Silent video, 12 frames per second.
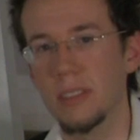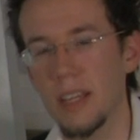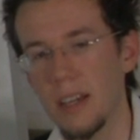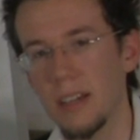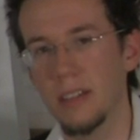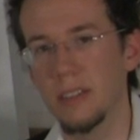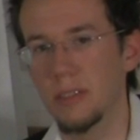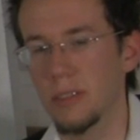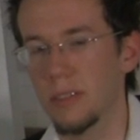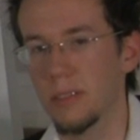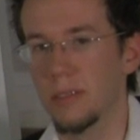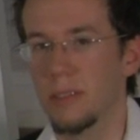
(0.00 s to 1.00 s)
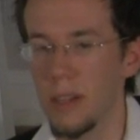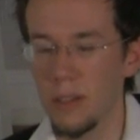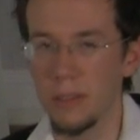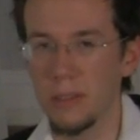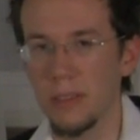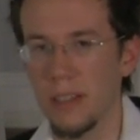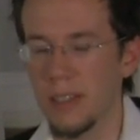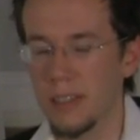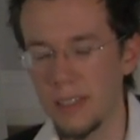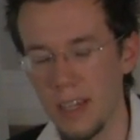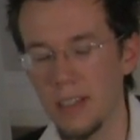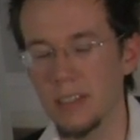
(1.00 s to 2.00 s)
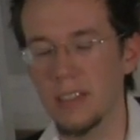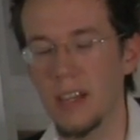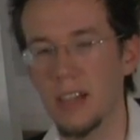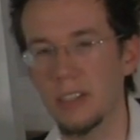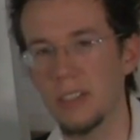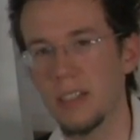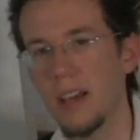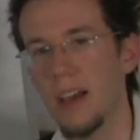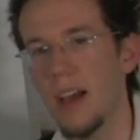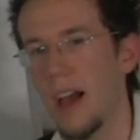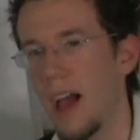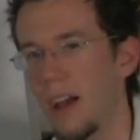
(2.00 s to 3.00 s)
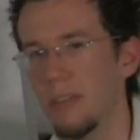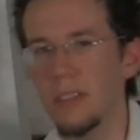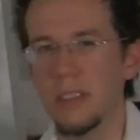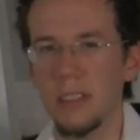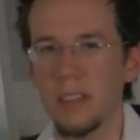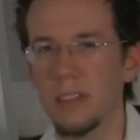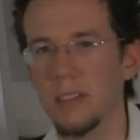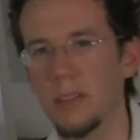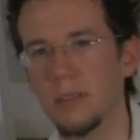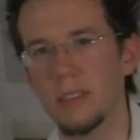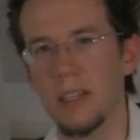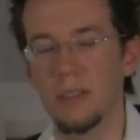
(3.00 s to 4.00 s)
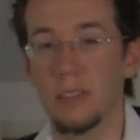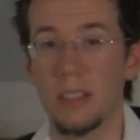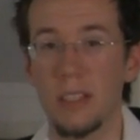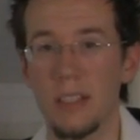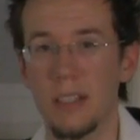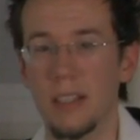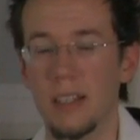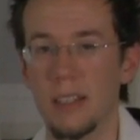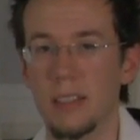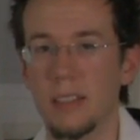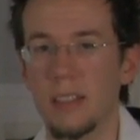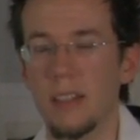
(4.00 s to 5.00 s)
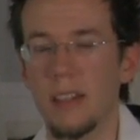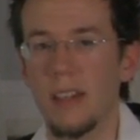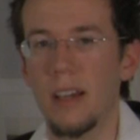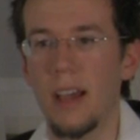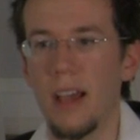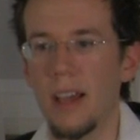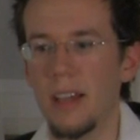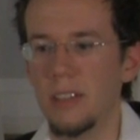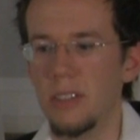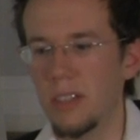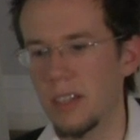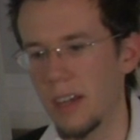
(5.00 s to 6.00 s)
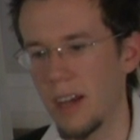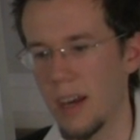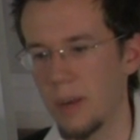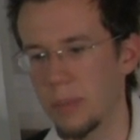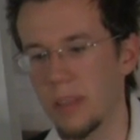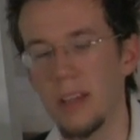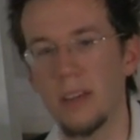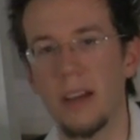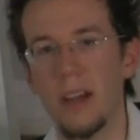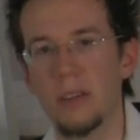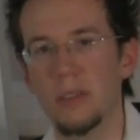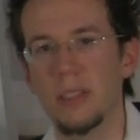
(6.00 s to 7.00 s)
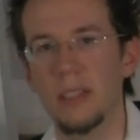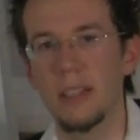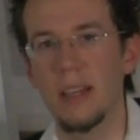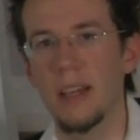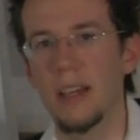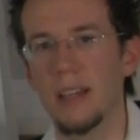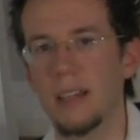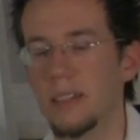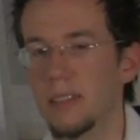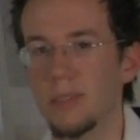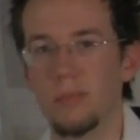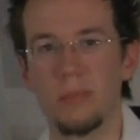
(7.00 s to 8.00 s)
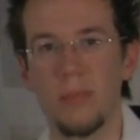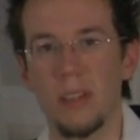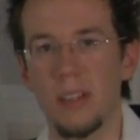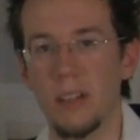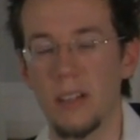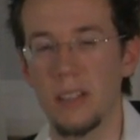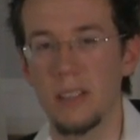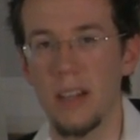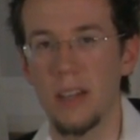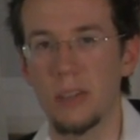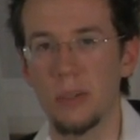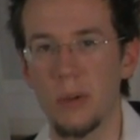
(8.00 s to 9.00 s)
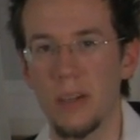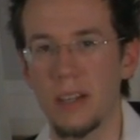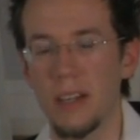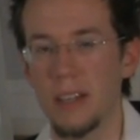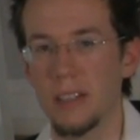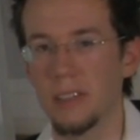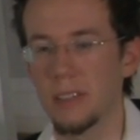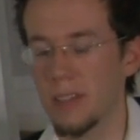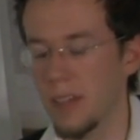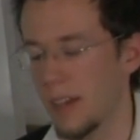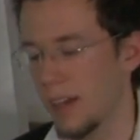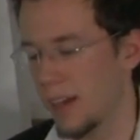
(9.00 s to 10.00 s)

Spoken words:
scales or scales that actually every single note sounds good in it. And you can kind of play around with it, and you're going to sound quite nice.